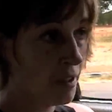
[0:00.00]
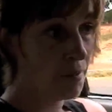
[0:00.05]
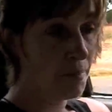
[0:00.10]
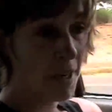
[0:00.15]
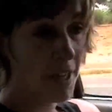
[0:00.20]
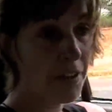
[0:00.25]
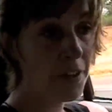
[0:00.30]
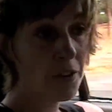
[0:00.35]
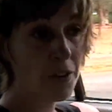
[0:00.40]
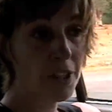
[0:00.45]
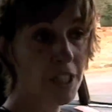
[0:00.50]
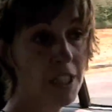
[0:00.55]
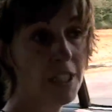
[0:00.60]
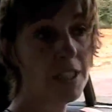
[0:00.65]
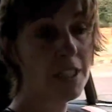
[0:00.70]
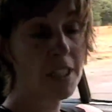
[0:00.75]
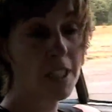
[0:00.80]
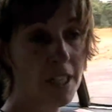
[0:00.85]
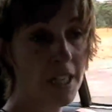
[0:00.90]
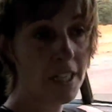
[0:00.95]
the mother
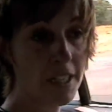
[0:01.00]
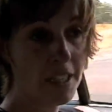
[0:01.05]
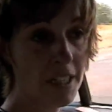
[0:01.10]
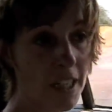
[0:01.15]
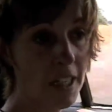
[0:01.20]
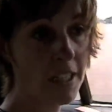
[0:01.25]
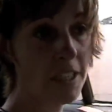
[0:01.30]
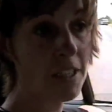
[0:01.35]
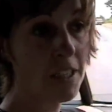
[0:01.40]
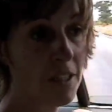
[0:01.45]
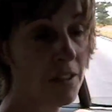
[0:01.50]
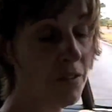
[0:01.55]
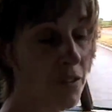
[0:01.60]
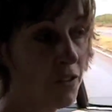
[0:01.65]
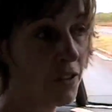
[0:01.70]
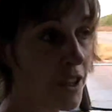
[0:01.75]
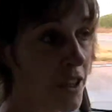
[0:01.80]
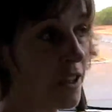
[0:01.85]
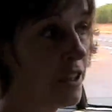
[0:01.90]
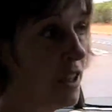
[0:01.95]
needs to get tested
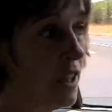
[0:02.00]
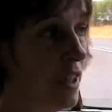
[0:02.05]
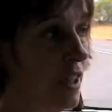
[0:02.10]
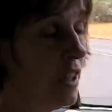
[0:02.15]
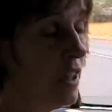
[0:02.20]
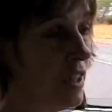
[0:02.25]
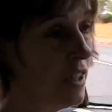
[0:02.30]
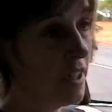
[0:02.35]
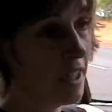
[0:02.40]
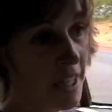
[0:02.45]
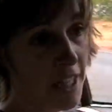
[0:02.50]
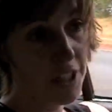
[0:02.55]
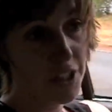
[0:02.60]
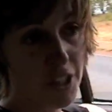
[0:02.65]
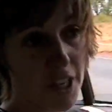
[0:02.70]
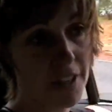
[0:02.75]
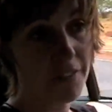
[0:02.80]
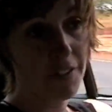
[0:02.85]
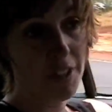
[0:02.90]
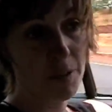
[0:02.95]
for
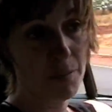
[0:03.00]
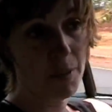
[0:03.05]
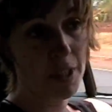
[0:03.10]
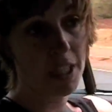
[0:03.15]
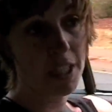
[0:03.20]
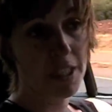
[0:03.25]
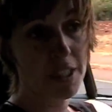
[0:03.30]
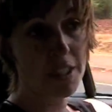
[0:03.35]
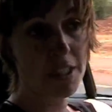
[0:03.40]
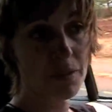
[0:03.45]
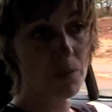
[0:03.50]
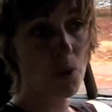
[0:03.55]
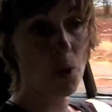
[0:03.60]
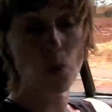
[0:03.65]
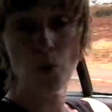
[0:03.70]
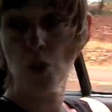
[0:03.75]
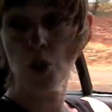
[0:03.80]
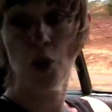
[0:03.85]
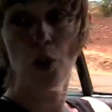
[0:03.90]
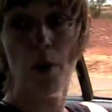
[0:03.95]
HIV because it
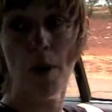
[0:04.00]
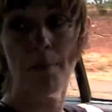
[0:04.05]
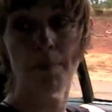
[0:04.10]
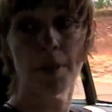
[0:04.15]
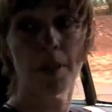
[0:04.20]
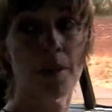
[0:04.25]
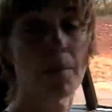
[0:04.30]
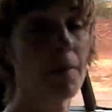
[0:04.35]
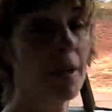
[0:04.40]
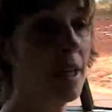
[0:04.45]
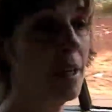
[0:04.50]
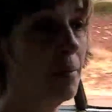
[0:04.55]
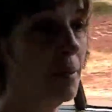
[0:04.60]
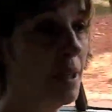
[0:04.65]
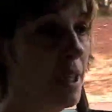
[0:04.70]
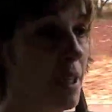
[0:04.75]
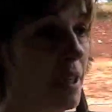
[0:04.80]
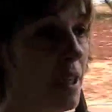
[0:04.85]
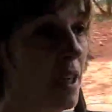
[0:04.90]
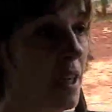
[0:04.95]
won't show up in a
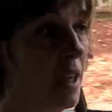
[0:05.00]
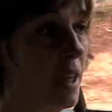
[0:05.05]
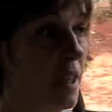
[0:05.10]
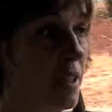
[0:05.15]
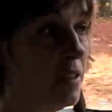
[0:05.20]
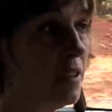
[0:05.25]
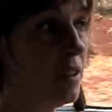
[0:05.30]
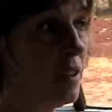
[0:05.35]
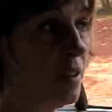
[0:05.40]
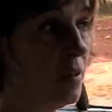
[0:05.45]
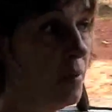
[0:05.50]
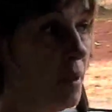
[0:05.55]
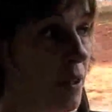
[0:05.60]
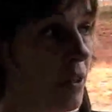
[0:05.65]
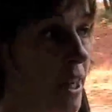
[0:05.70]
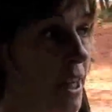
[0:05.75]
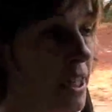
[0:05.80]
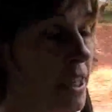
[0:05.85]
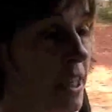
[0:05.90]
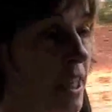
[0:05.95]
baby till
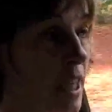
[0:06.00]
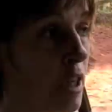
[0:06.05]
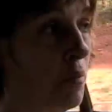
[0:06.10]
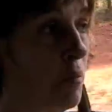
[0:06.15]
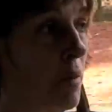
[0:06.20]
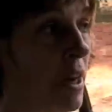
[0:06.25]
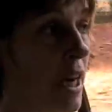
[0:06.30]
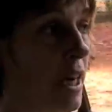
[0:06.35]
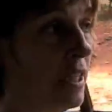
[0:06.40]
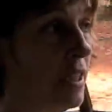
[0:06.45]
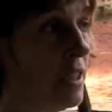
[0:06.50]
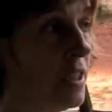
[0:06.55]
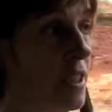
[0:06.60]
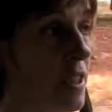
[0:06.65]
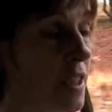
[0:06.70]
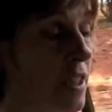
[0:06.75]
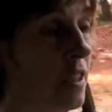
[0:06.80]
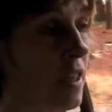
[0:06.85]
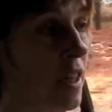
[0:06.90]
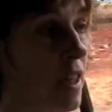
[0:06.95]
about 18 months.